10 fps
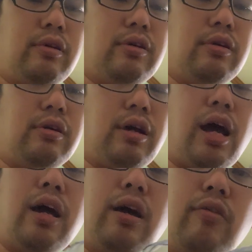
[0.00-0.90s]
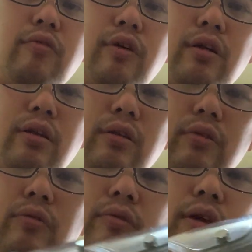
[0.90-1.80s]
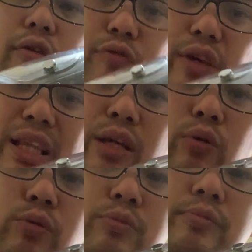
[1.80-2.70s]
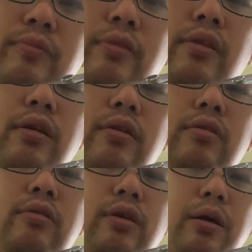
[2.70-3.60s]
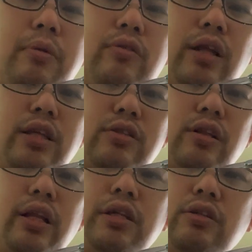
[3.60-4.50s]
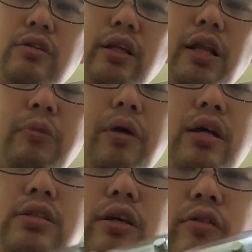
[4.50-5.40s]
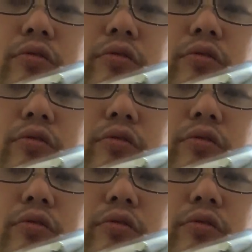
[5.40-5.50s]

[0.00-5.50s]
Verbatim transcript: Uh, I have um, a video about the installation and unboxing of